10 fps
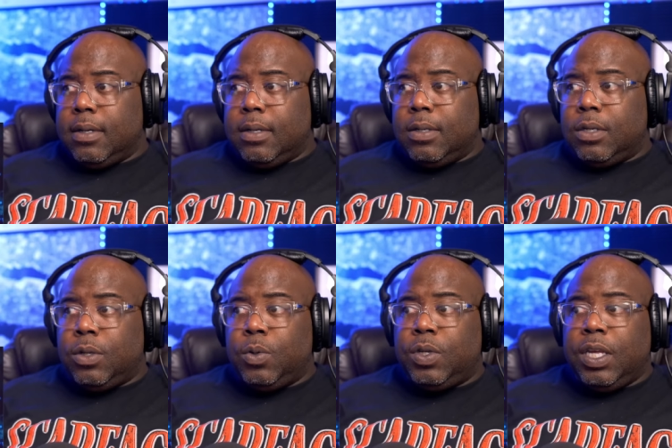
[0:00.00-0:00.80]
So
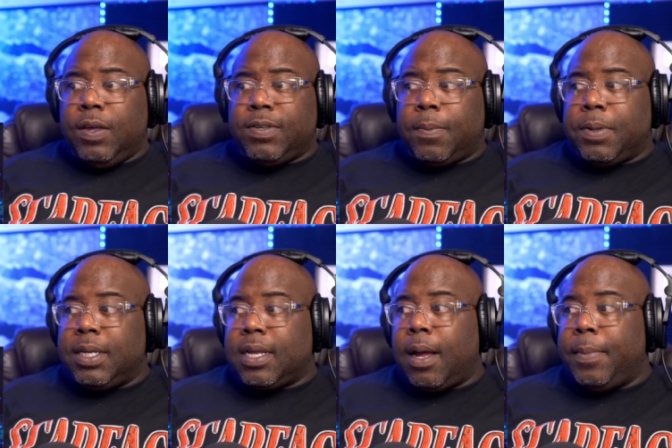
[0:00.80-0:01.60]
you see if something
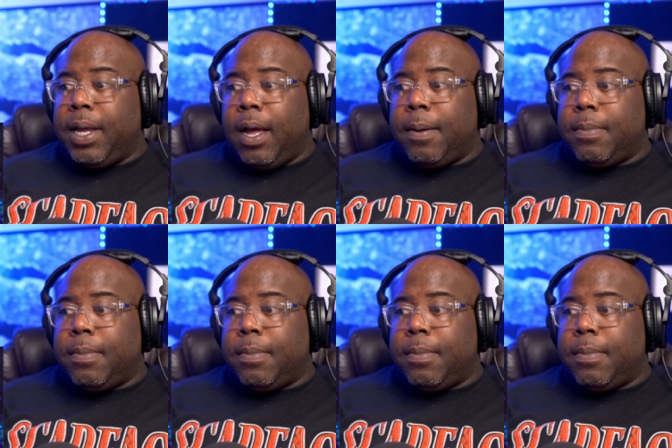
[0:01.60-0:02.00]
is coming up,